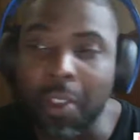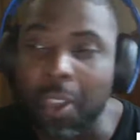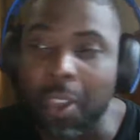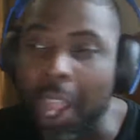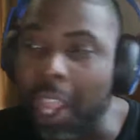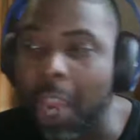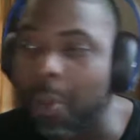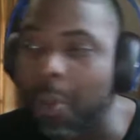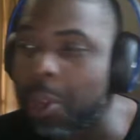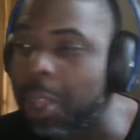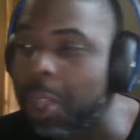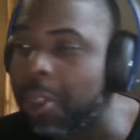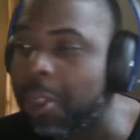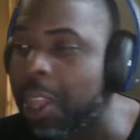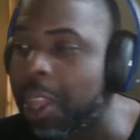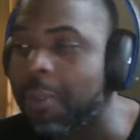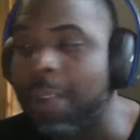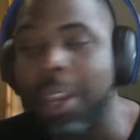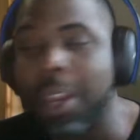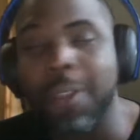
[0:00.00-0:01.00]
I can't really think
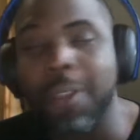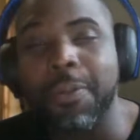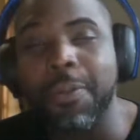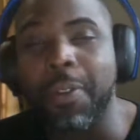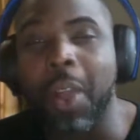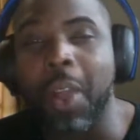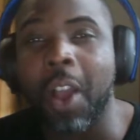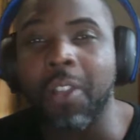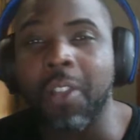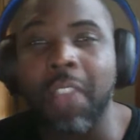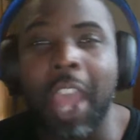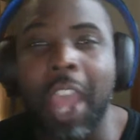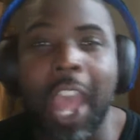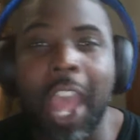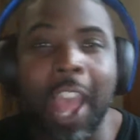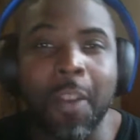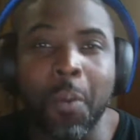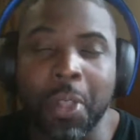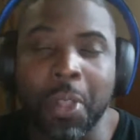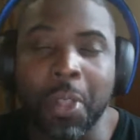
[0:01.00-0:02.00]
of any flaws I
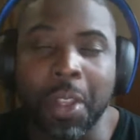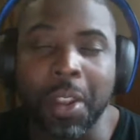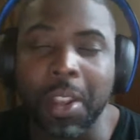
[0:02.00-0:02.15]
have with it.